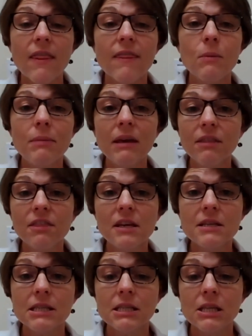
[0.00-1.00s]
The big
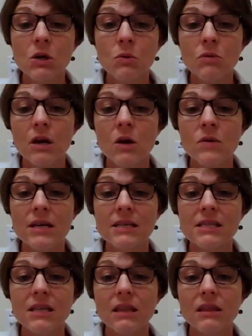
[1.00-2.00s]
thing to note, though,
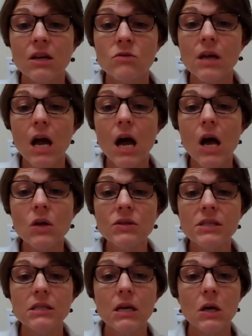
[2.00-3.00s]
is that there's
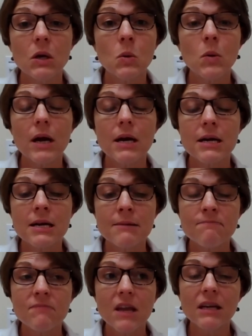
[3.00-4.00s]
also
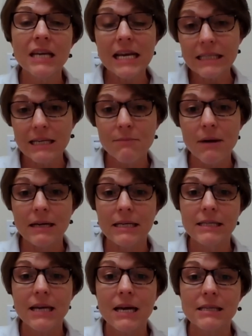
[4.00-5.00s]
an antibody
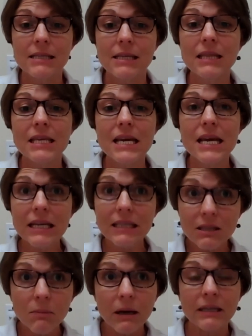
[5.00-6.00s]
test, and the
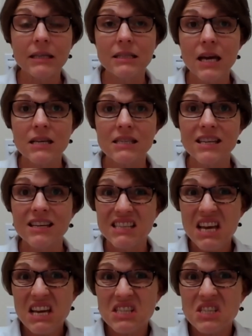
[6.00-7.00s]
antibody test
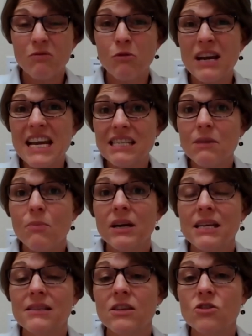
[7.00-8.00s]
tests for
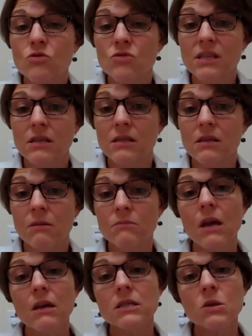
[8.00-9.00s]
antibodies in your system.
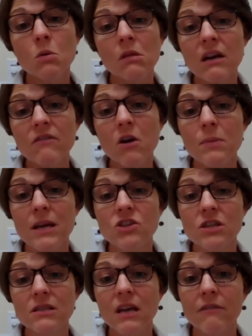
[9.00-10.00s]
So a lot of our
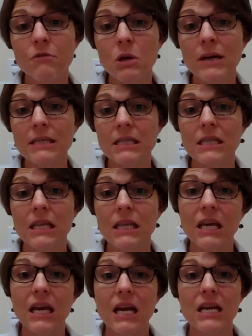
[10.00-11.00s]
patients have requested that
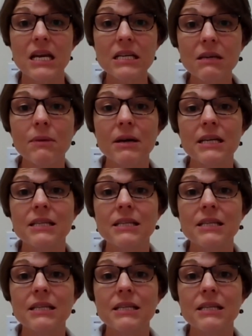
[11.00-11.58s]
they get an antibody